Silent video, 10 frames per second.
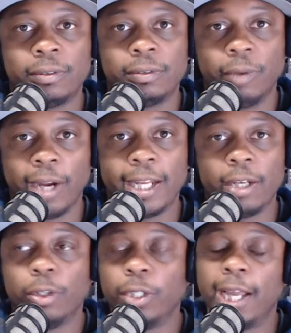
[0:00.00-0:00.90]
Right?
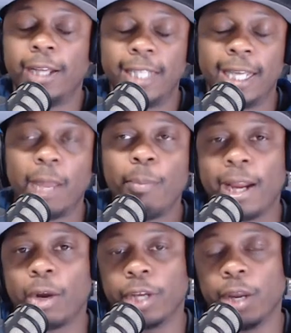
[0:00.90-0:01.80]
Now they
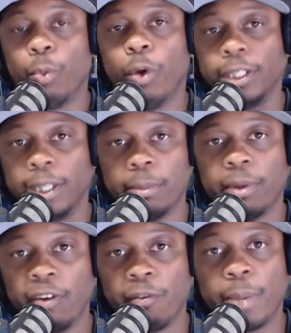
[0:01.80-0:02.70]
might go get one
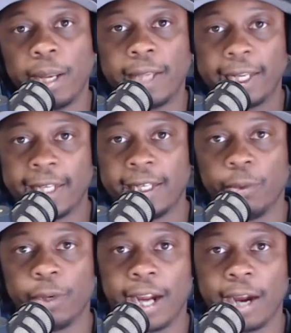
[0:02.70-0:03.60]
unbelievable player like they did
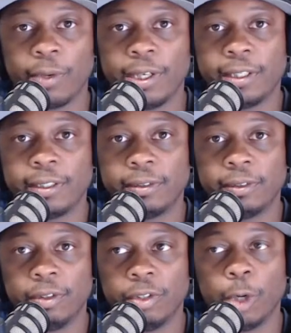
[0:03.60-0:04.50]
with Kyrie.
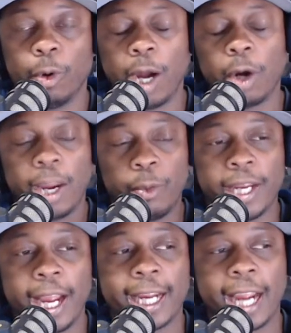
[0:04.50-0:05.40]
You know, okay, we
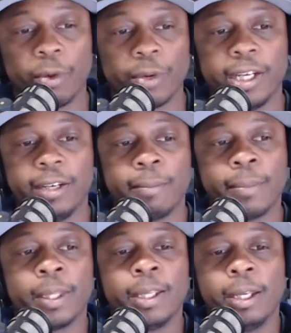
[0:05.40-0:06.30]
got Kyrie,
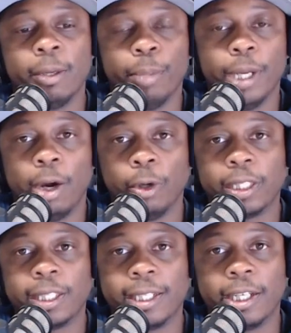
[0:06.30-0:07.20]
but only
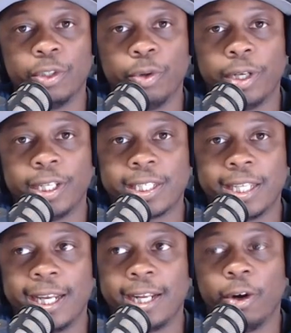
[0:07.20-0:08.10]
thing they're doing is
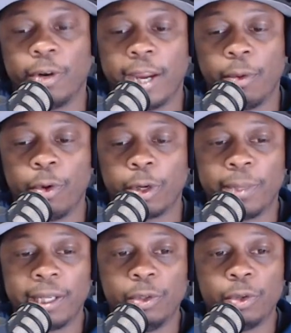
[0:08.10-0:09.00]
saying, okay, we're going to
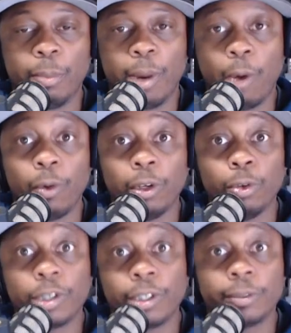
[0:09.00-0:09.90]
play Luka ball with
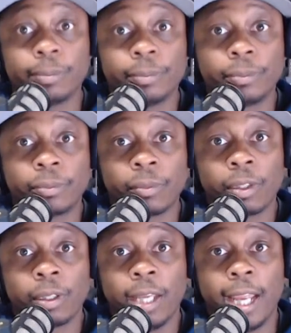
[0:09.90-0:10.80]
Luka,
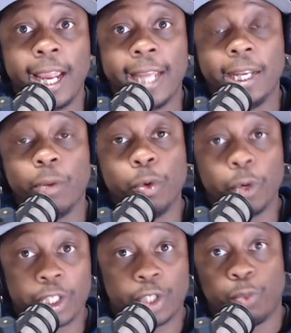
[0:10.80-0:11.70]
and then we're going
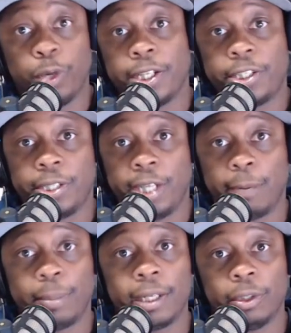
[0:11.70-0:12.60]
to switch
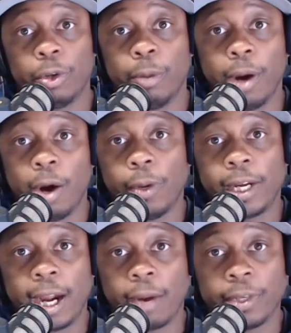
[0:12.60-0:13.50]
and play Luka ball with
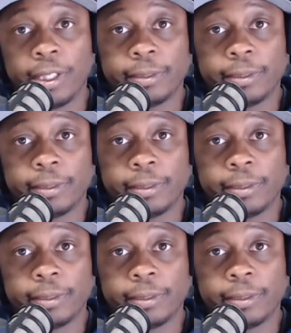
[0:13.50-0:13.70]
Kyrie.